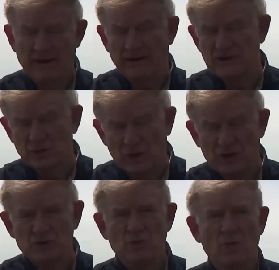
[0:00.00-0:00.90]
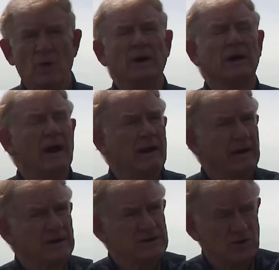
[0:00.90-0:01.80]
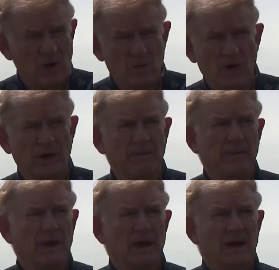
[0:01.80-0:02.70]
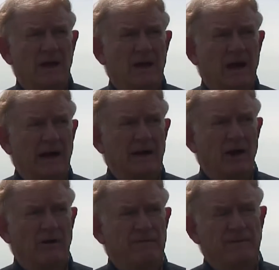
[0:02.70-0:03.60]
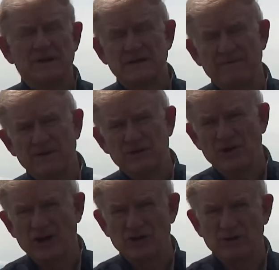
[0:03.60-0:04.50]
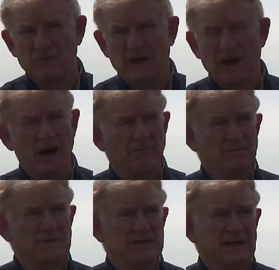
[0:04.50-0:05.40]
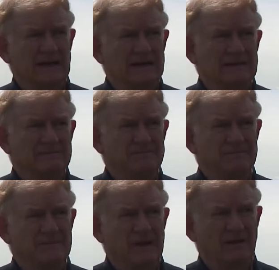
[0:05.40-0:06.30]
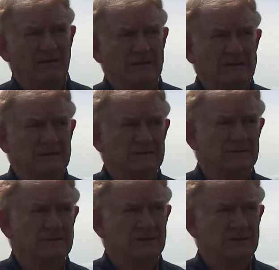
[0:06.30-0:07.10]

carrying sewage, one carrying stormwater. And often this infrastructure becomes, um, you know,